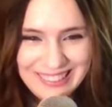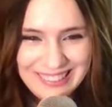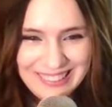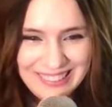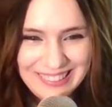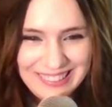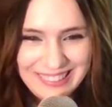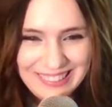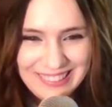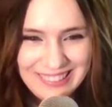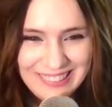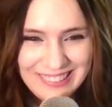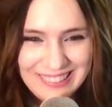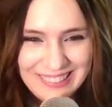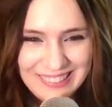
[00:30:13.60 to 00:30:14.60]

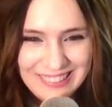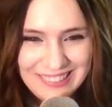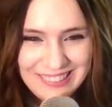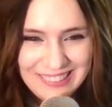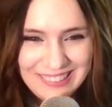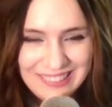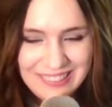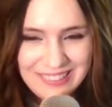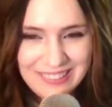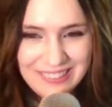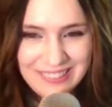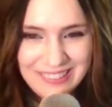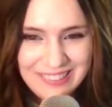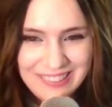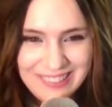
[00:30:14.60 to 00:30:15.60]

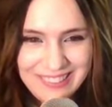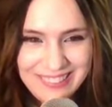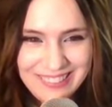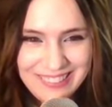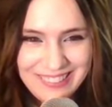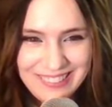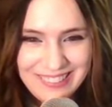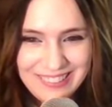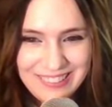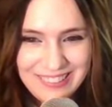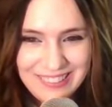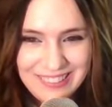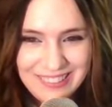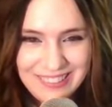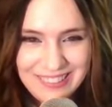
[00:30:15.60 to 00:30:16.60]

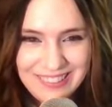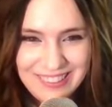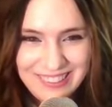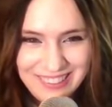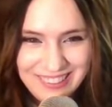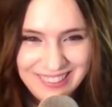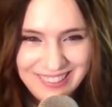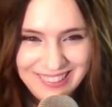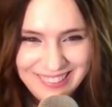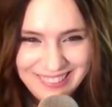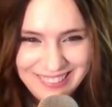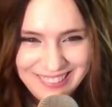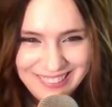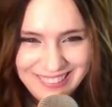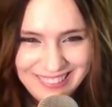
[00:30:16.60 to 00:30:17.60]

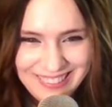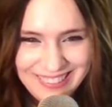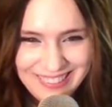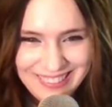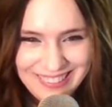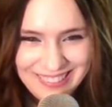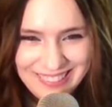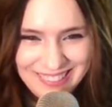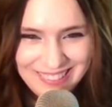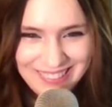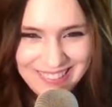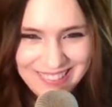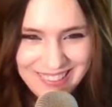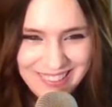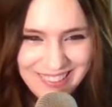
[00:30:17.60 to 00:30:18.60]

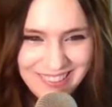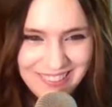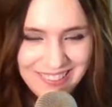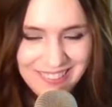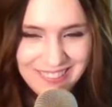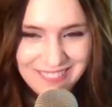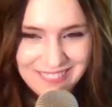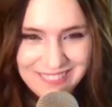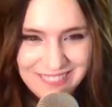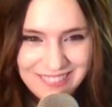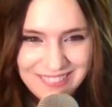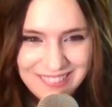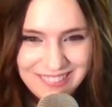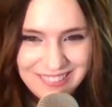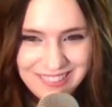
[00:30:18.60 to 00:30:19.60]

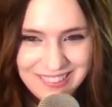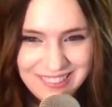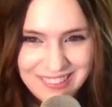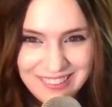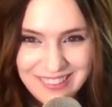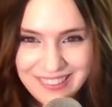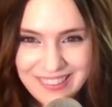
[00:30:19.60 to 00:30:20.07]
The person shown says nothing.